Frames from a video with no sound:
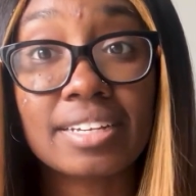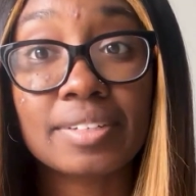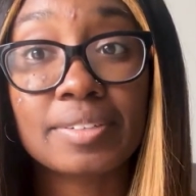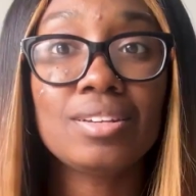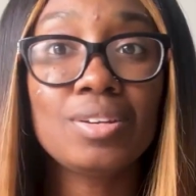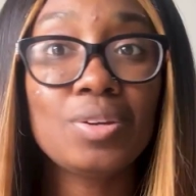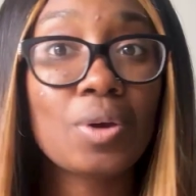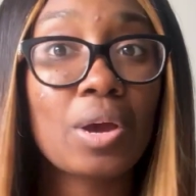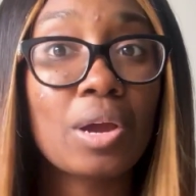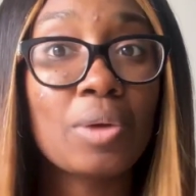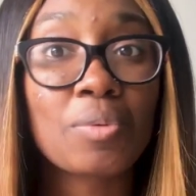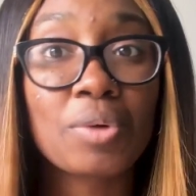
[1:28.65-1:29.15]

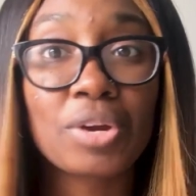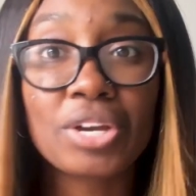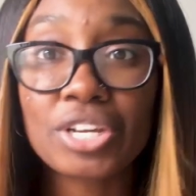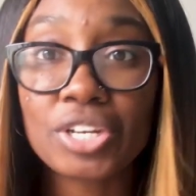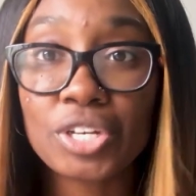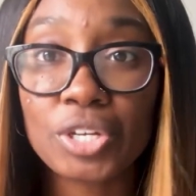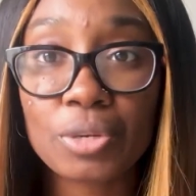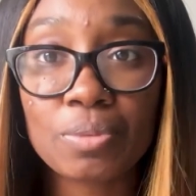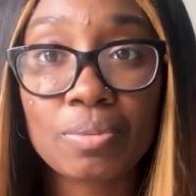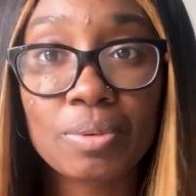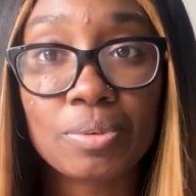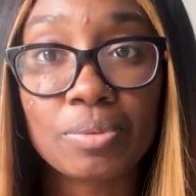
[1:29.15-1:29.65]
I work in
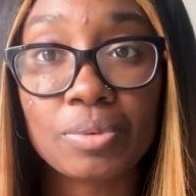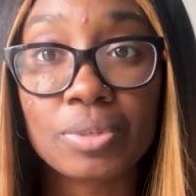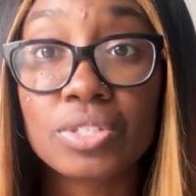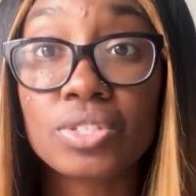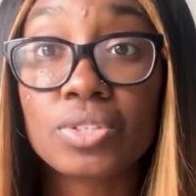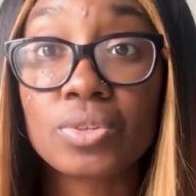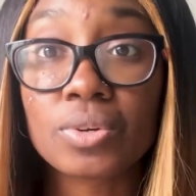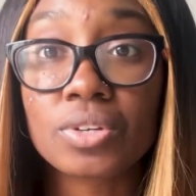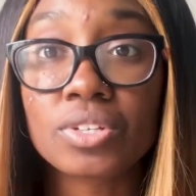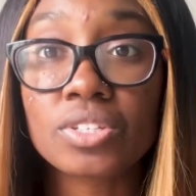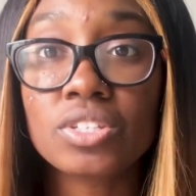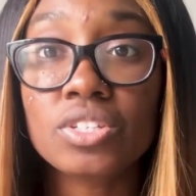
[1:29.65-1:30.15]
human
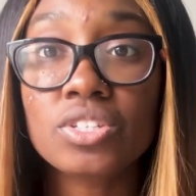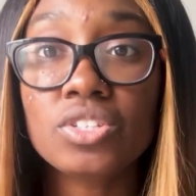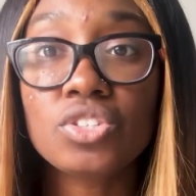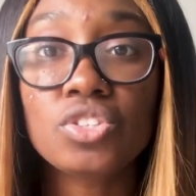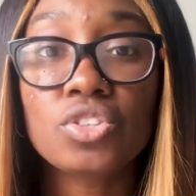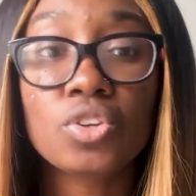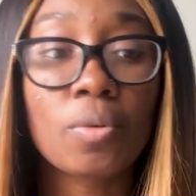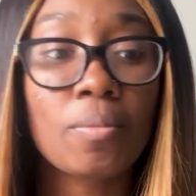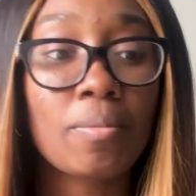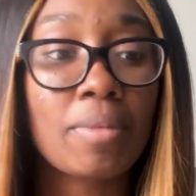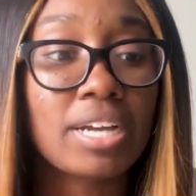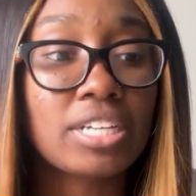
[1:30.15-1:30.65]
resources,
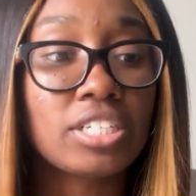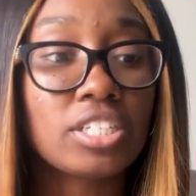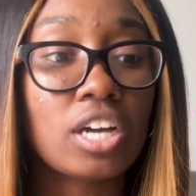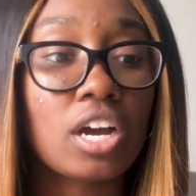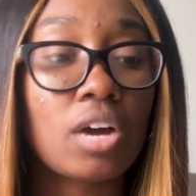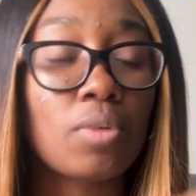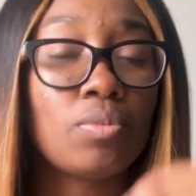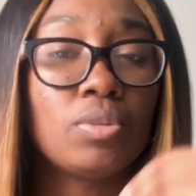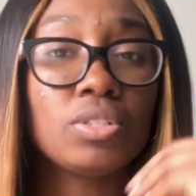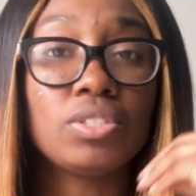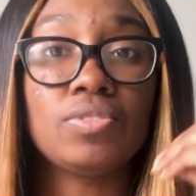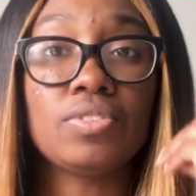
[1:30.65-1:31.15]
so my
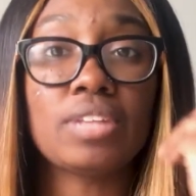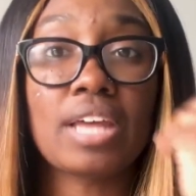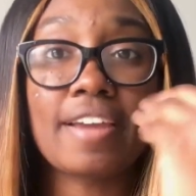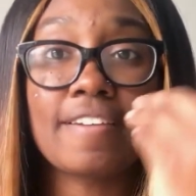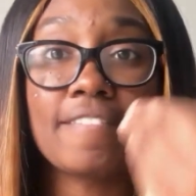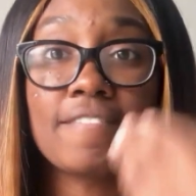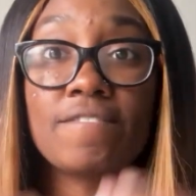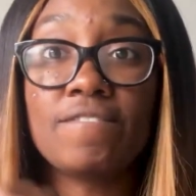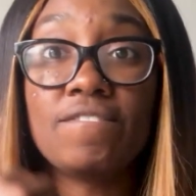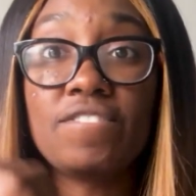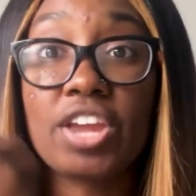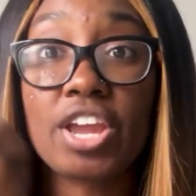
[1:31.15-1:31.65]
job was like
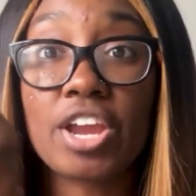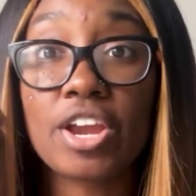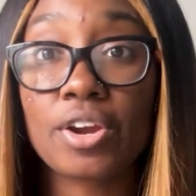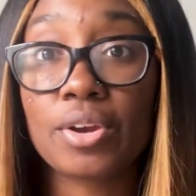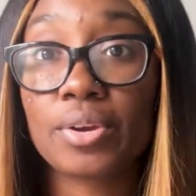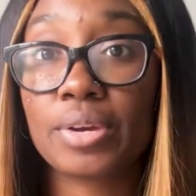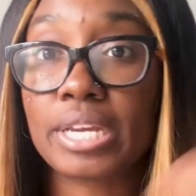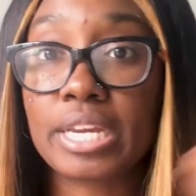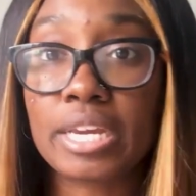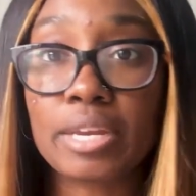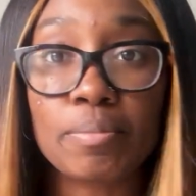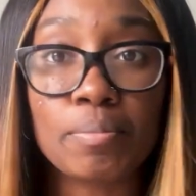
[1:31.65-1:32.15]

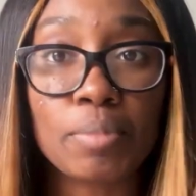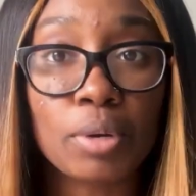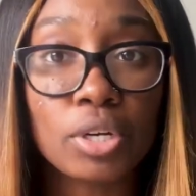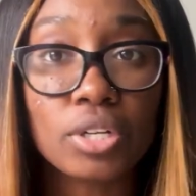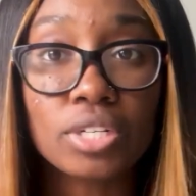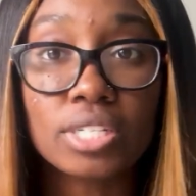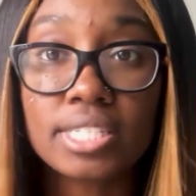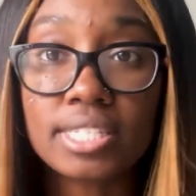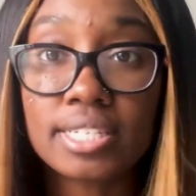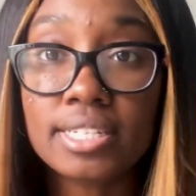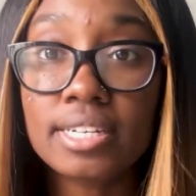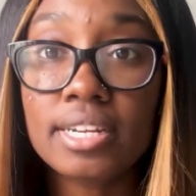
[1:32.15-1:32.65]
very in
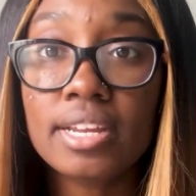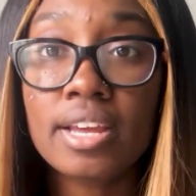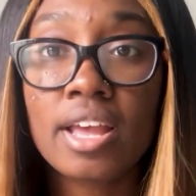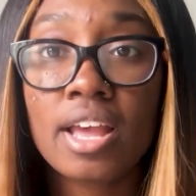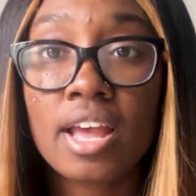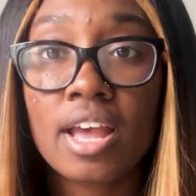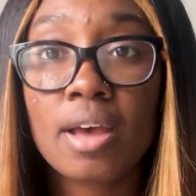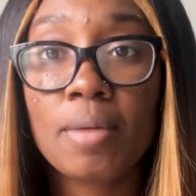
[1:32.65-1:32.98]
person.